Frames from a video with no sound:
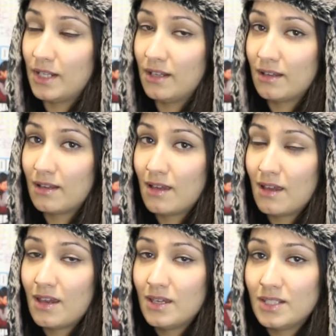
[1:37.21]
me.
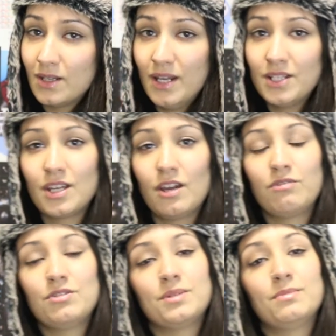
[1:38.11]
So I had to
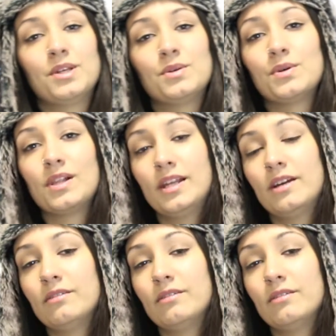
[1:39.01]
go through something called